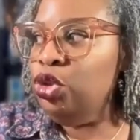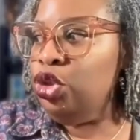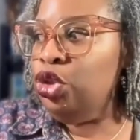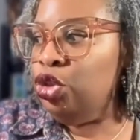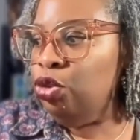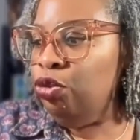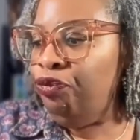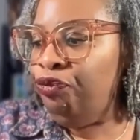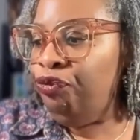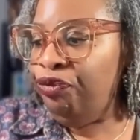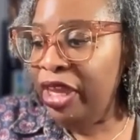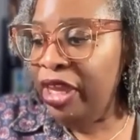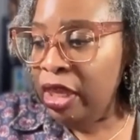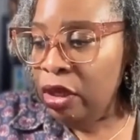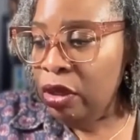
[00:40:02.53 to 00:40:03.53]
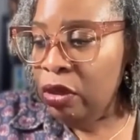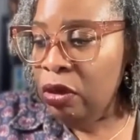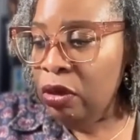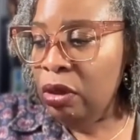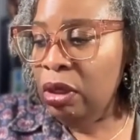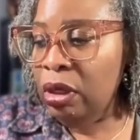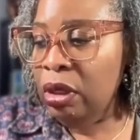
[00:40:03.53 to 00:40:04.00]
you to
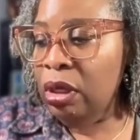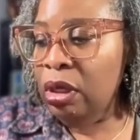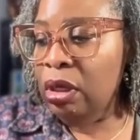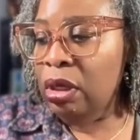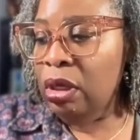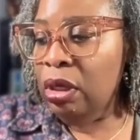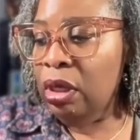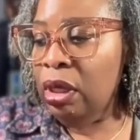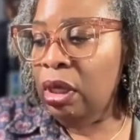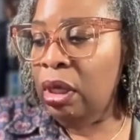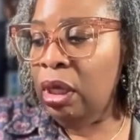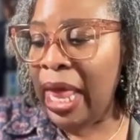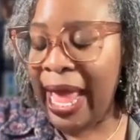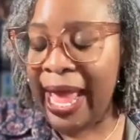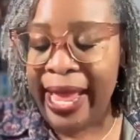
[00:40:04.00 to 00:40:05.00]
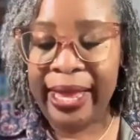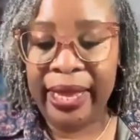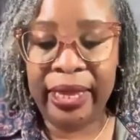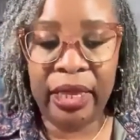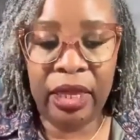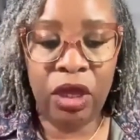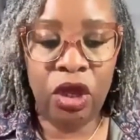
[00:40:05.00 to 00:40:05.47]
feel
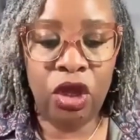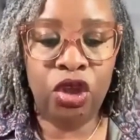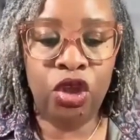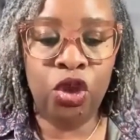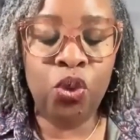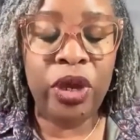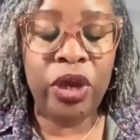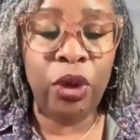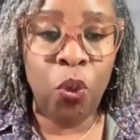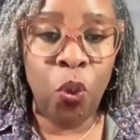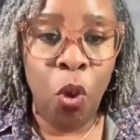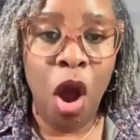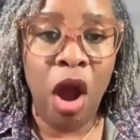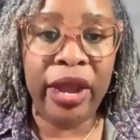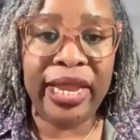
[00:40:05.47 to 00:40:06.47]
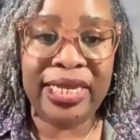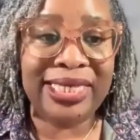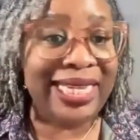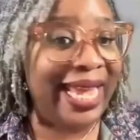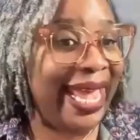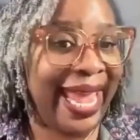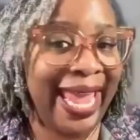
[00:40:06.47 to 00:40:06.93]
like you can walk
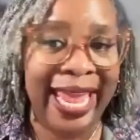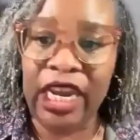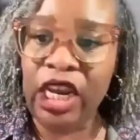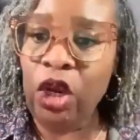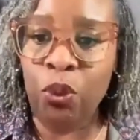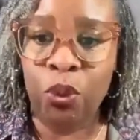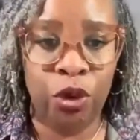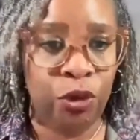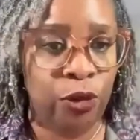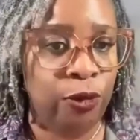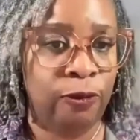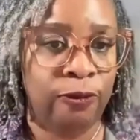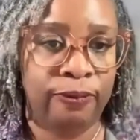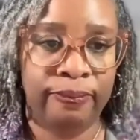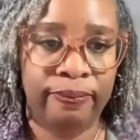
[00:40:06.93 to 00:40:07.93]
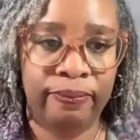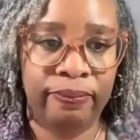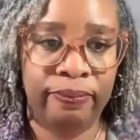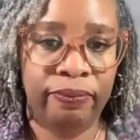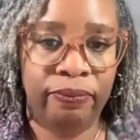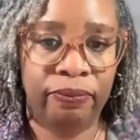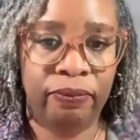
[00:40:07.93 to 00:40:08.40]
into any room
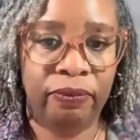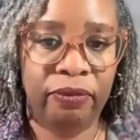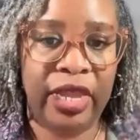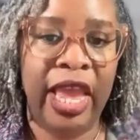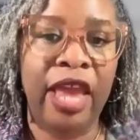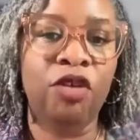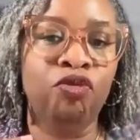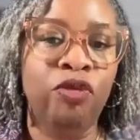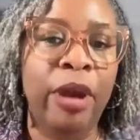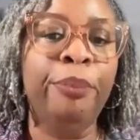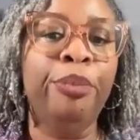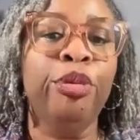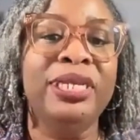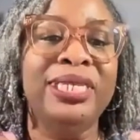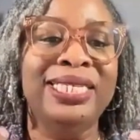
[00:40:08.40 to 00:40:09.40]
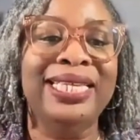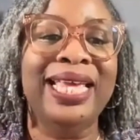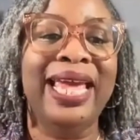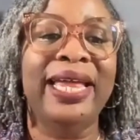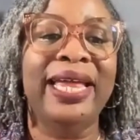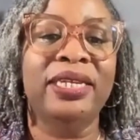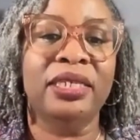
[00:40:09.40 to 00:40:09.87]
and
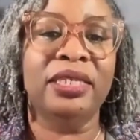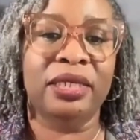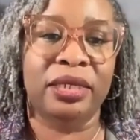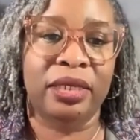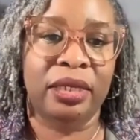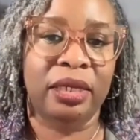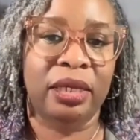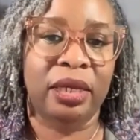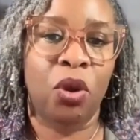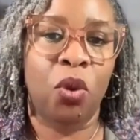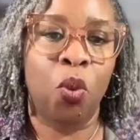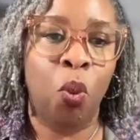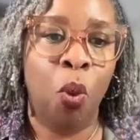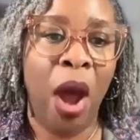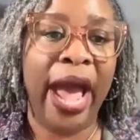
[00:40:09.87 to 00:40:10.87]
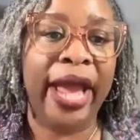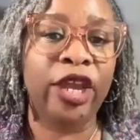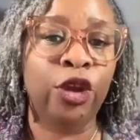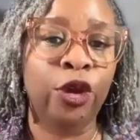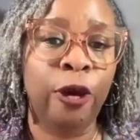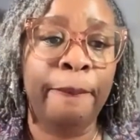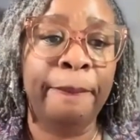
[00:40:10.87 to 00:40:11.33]
represent why
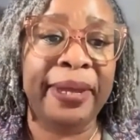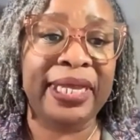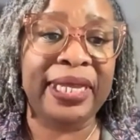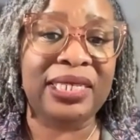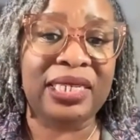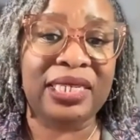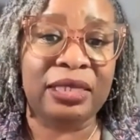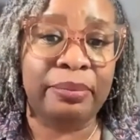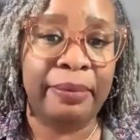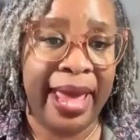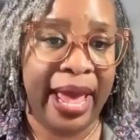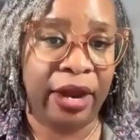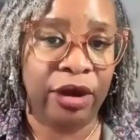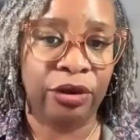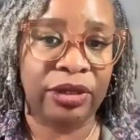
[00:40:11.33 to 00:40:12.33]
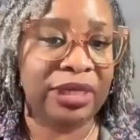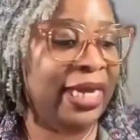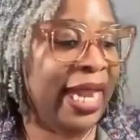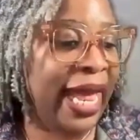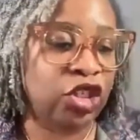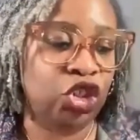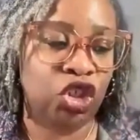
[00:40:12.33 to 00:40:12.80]
your business matters,
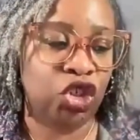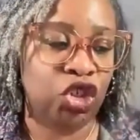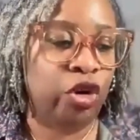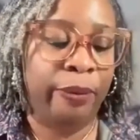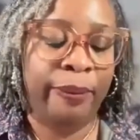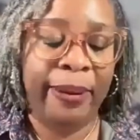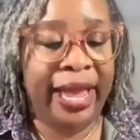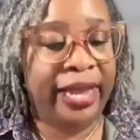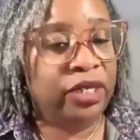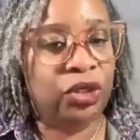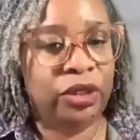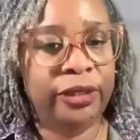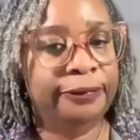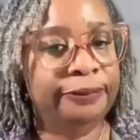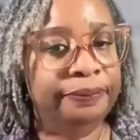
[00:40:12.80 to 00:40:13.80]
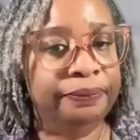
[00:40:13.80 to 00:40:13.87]
not just your passion.